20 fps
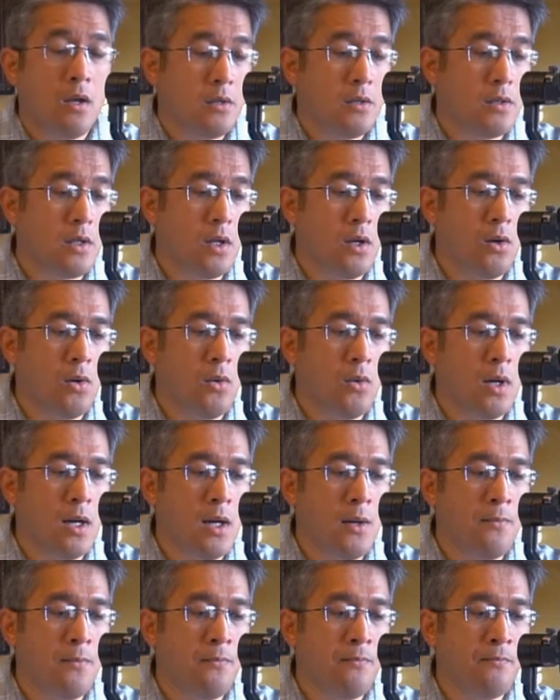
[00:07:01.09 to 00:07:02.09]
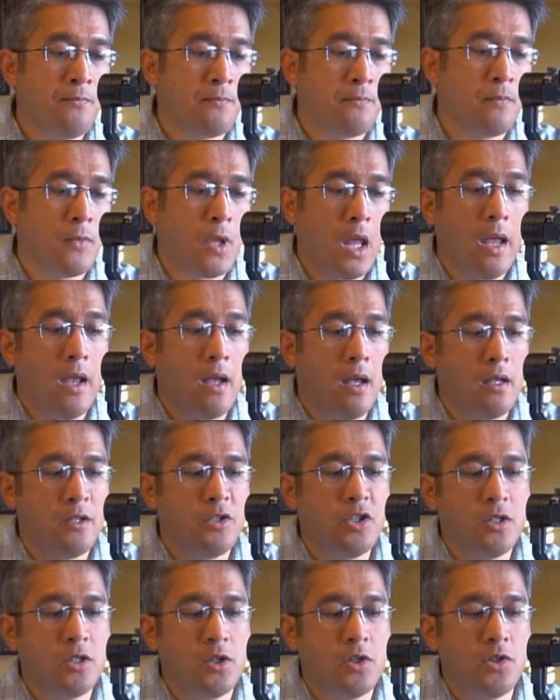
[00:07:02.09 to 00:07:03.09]
So
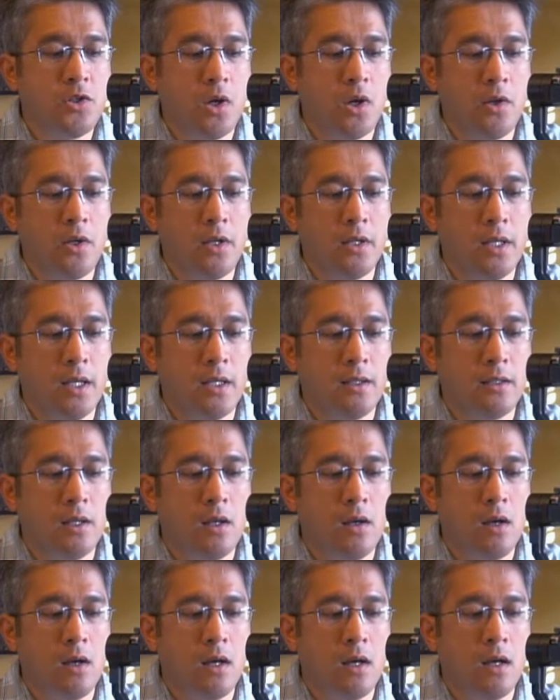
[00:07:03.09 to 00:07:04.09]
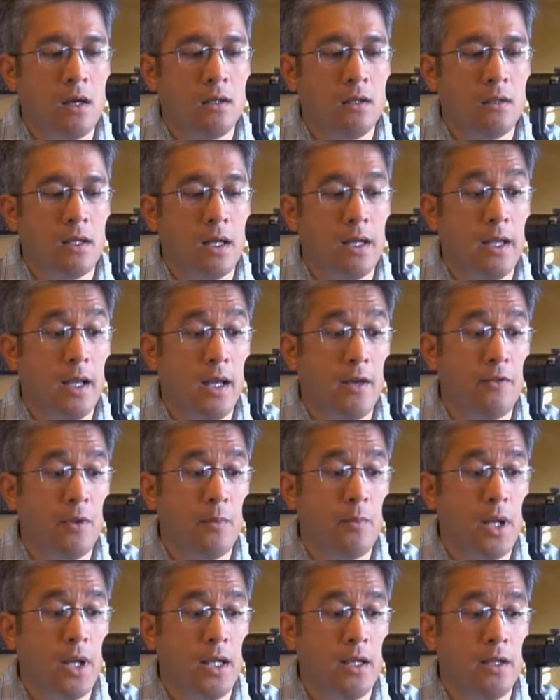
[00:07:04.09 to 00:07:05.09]
and just to show you that I have
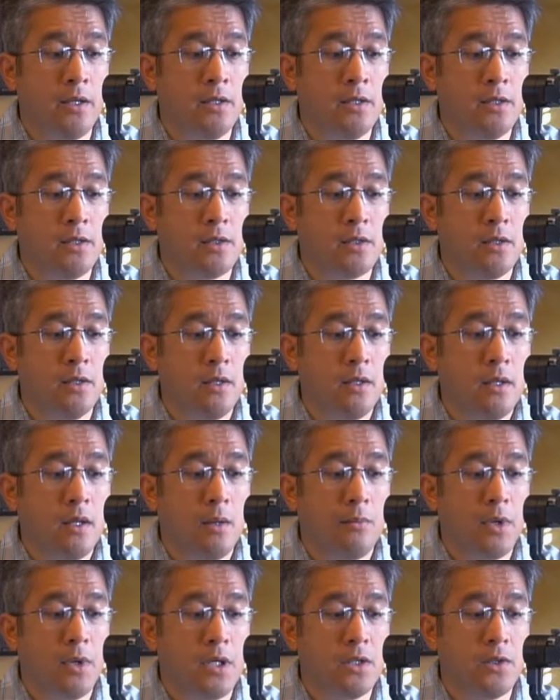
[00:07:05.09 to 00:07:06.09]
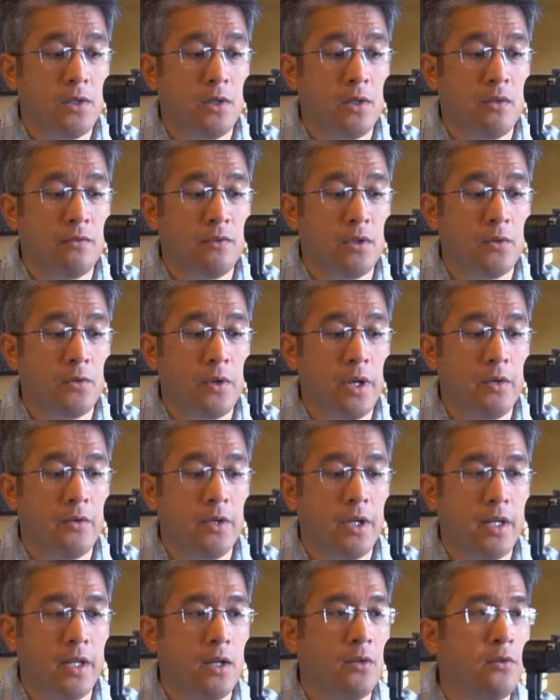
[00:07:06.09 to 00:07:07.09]
it balanced, I'm gonna turn off the Crane
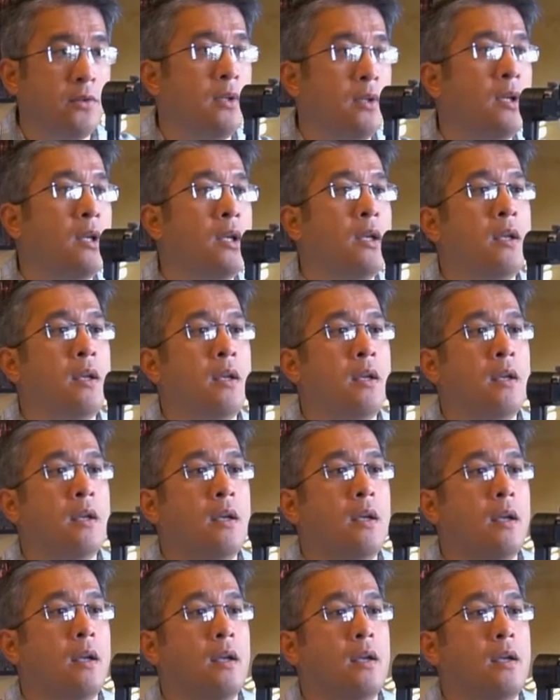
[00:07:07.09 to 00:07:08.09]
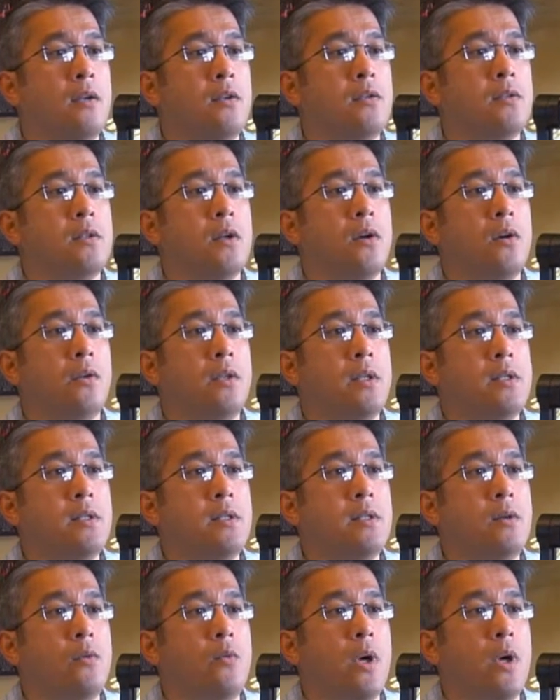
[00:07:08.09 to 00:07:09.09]
right now. So this
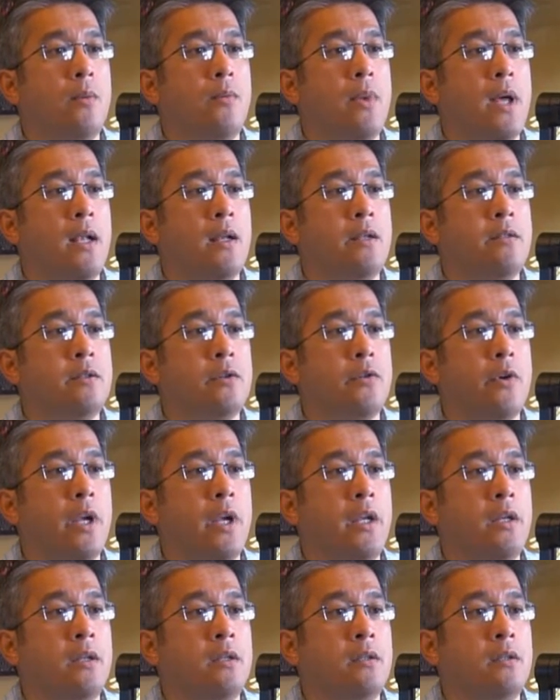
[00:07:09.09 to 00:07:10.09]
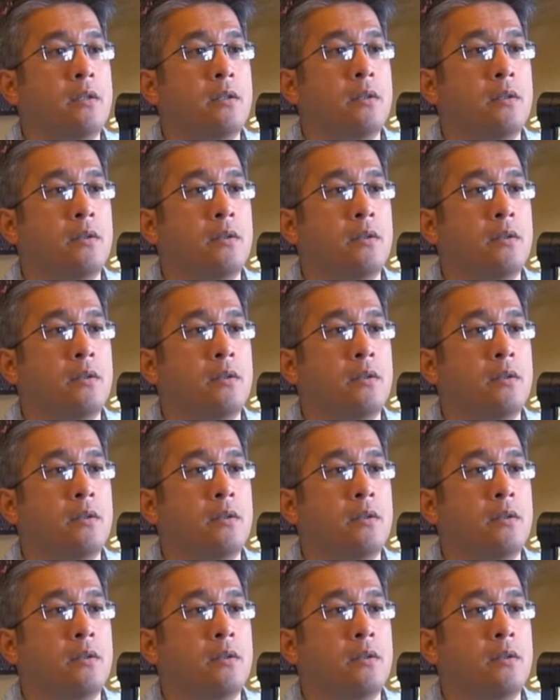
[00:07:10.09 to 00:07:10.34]
is a well-balanced Crane.